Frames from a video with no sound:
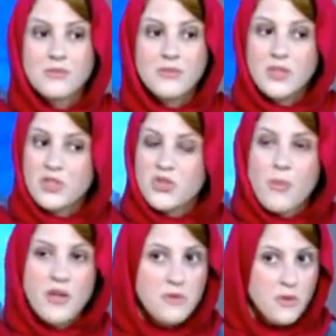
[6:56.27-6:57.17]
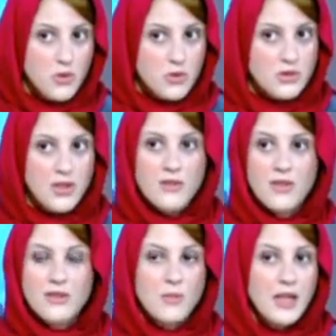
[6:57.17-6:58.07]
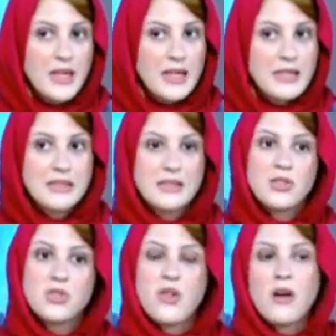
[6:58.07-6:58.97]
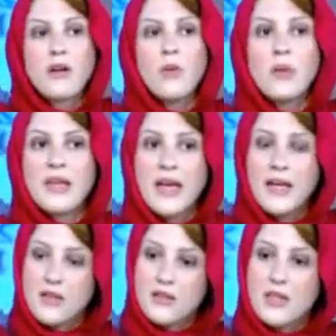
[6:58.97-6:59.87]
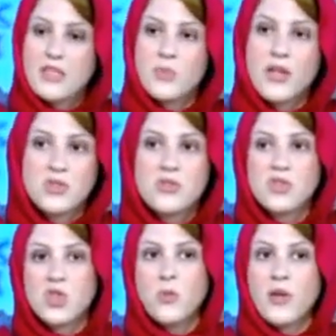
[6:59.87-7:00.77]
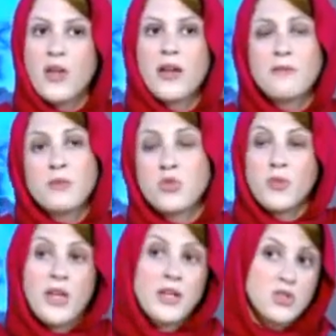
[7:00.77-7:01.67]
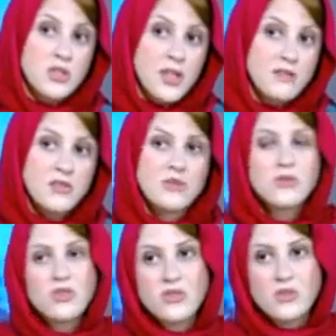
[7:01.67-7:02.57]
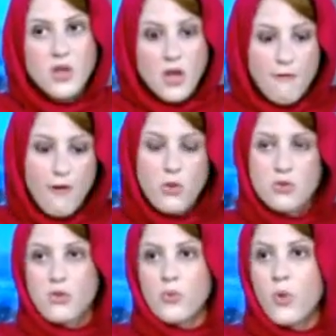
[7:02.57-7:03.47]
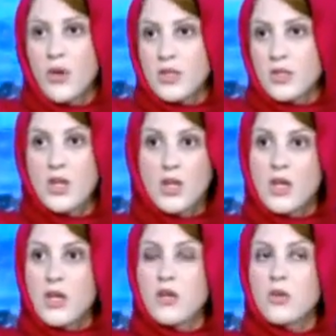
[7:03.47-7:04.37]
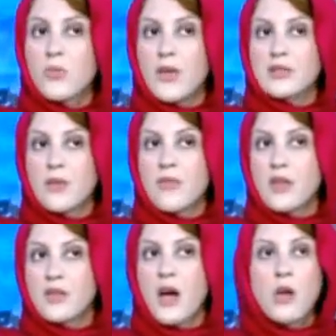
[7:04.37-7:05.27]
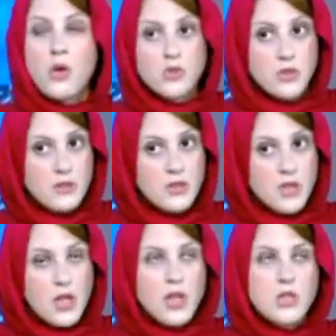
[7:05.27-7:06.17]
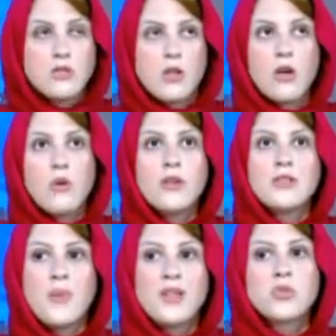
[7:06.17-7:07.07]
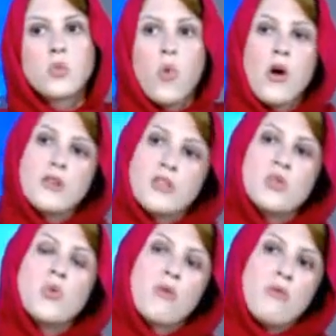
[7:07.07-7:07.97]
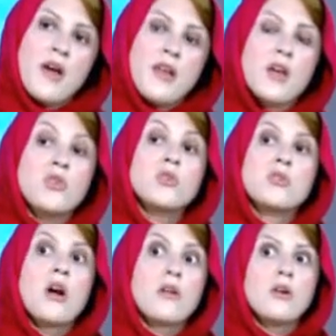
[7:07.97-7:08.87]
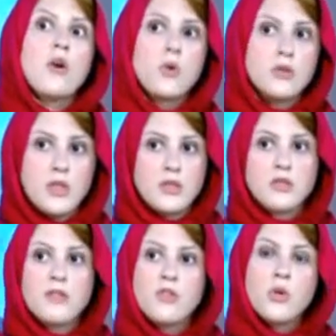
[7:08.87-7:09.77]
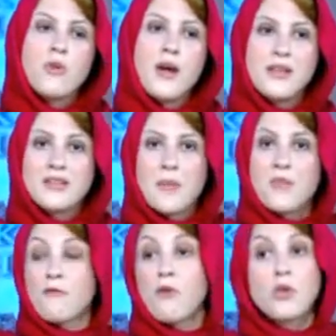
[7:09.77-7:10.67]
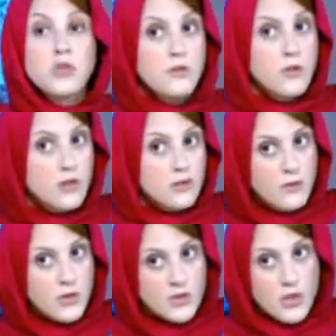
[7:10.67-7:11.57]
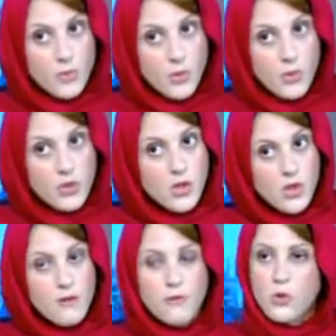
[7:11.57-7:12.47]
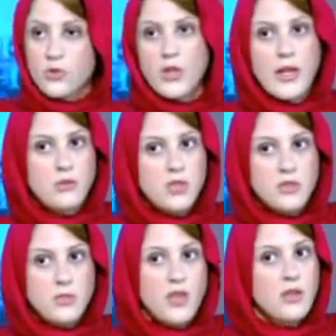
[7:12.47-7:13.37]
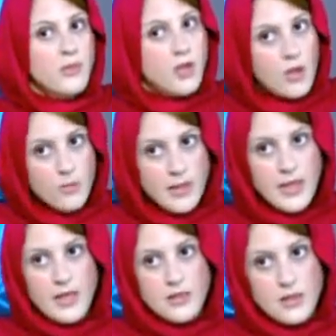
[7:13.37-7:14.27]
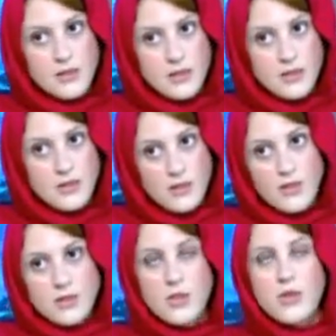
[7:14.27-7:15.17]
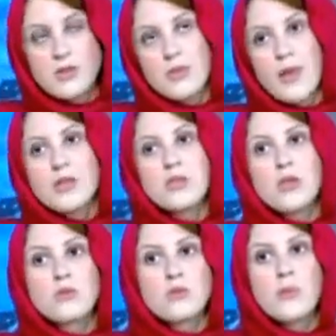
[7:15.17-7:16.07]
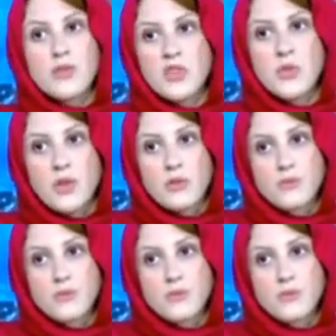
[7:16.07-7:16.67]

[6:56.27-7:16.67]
Ditch the metaphors and the similes, ditch the complicated expressions, too many adverbs, too adjectives, and just focus on the point. It could be something dialogue driven. So it depends on what you are writing and your target audience. If you're writing something philosophical, for example, of course your language has to be a little bit complicated. So it depends on the material.